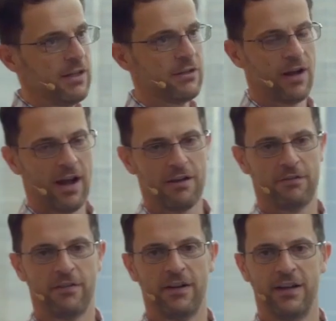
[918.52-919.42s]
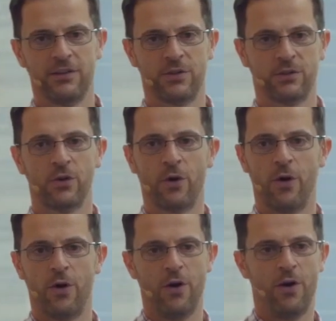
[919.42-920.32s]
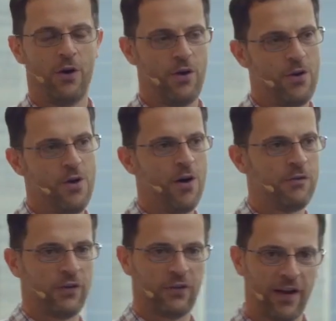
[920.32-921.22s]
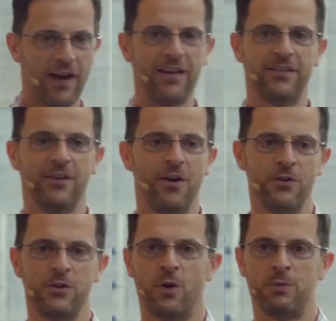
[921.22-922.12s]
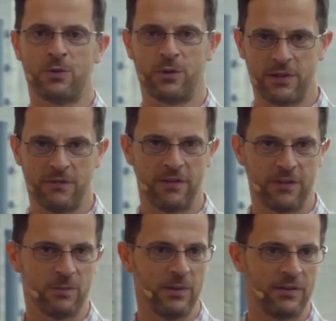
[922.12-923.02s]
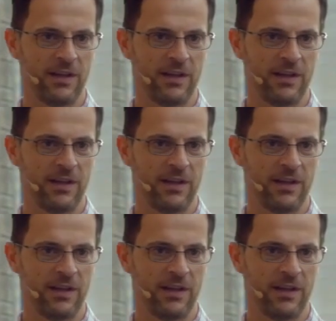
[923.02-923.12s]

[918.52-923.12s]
need to have a certain oversight on your open source investment,